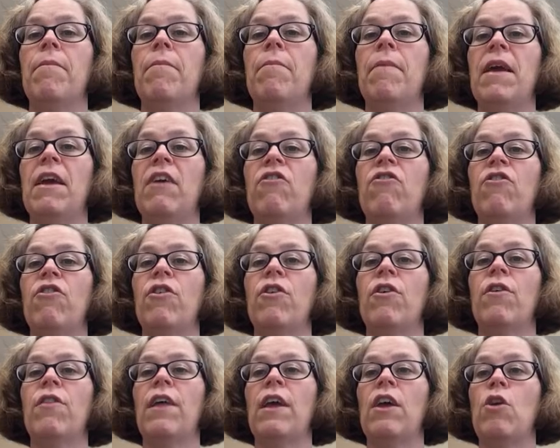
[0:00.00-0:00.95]
make
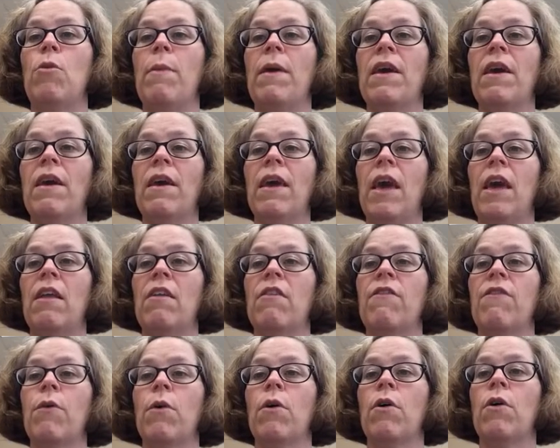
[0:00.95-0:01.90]
sure that you make a
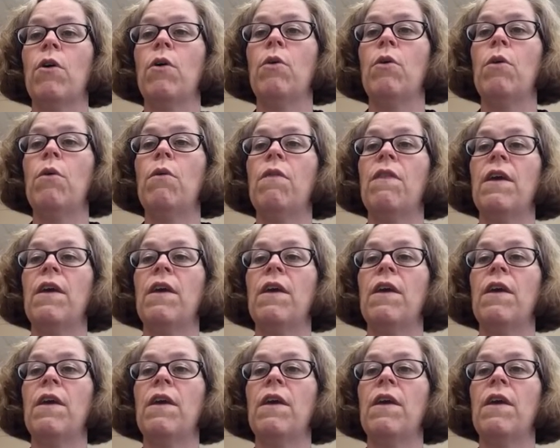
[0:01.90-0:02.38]
case for who you